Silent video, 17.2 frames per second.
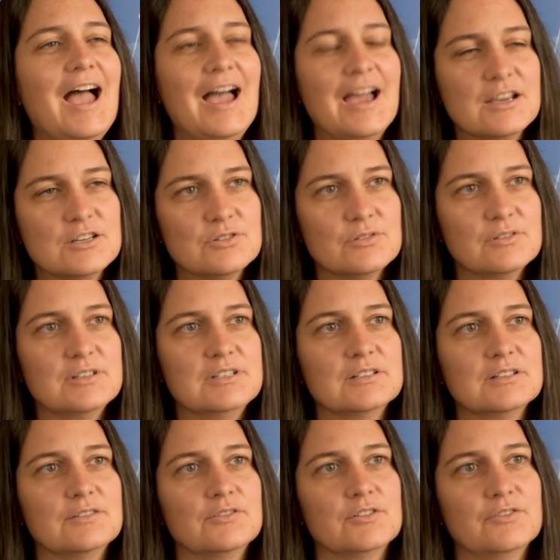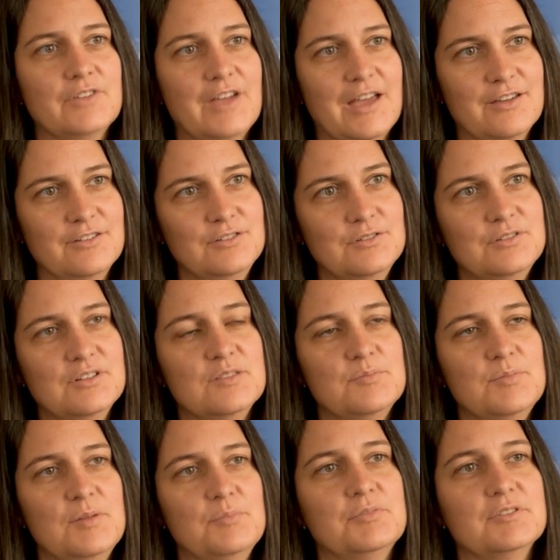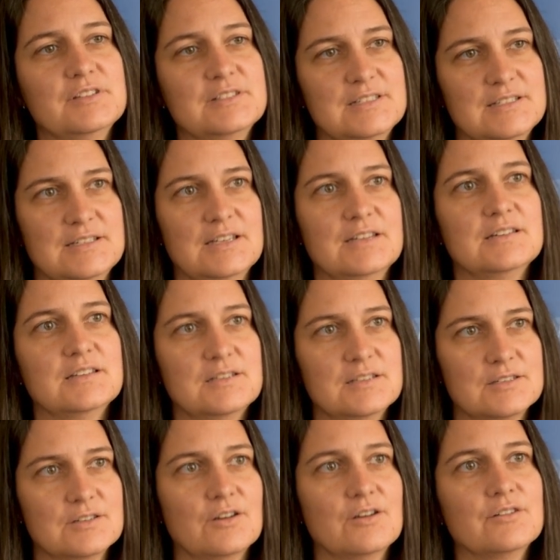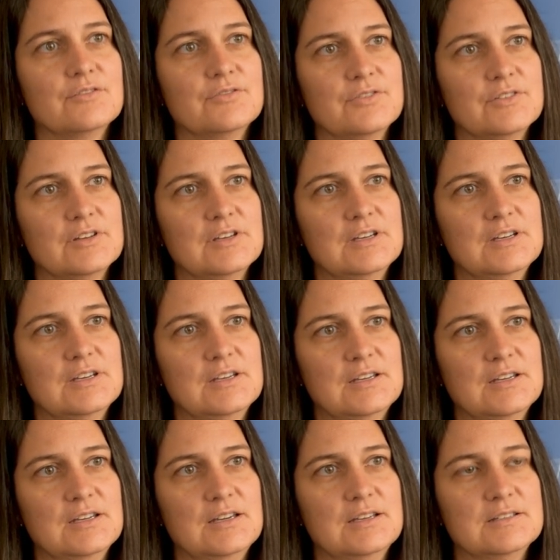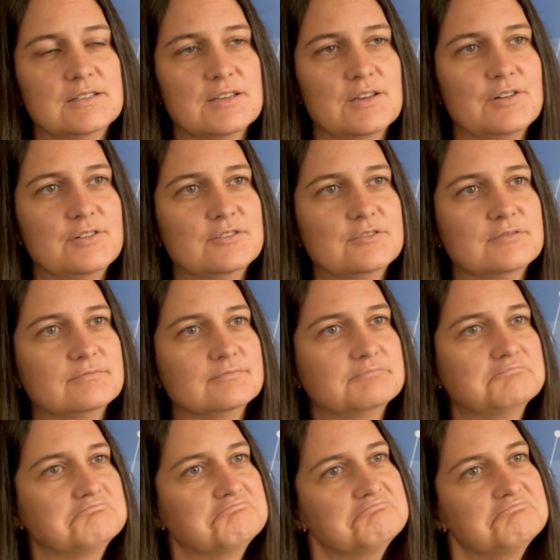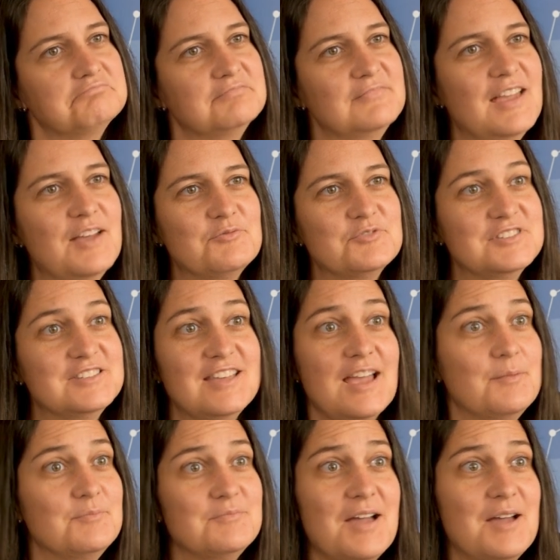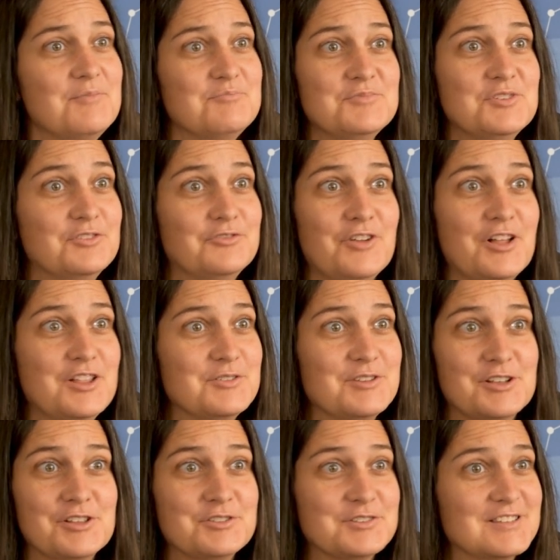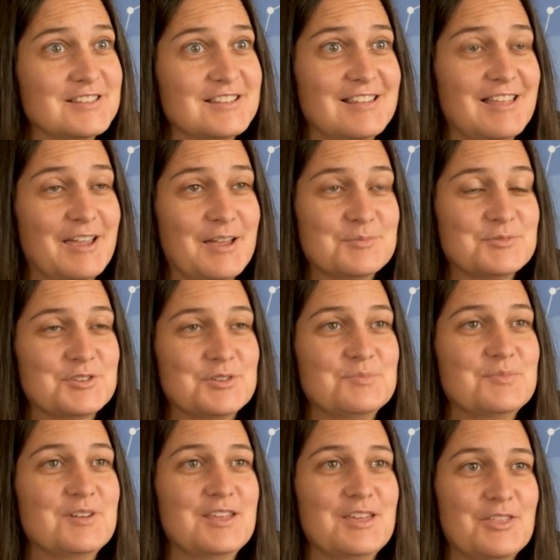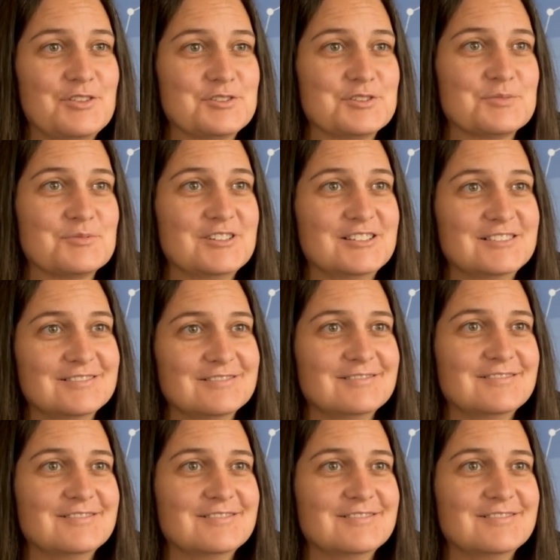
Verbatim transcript: actually deliver value to the people it's intended to serve. And so, yeah, we'll see. I'm, I'm going to follow it closely like I'm sure many others will.